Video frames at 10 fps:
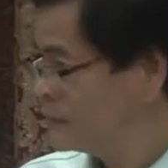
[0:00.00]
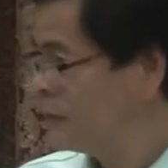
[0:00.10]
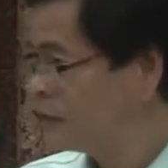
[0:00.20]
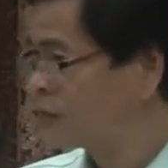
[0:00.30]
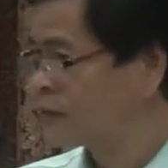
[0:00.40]

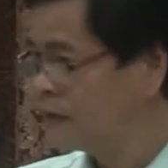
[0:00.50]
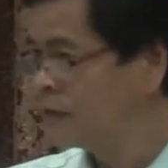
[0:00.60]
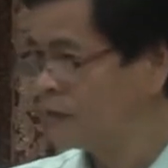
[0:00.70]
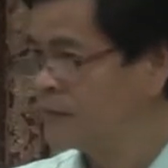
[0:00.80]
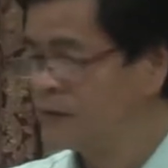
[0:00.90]
God's
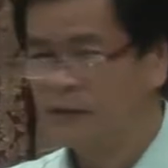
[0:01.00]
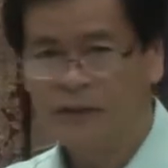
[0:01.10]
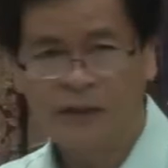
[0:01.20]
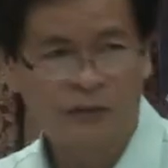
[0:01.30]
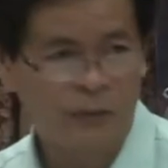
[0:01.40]
kingdom
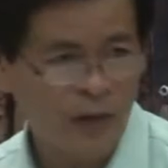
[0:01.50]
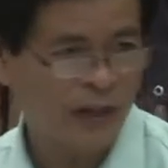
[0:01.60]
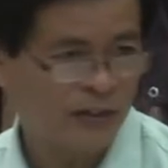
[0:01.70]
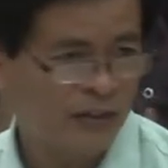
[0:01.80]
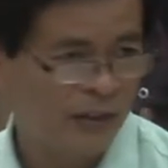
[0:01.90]
is for
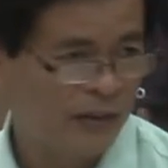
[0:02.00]
us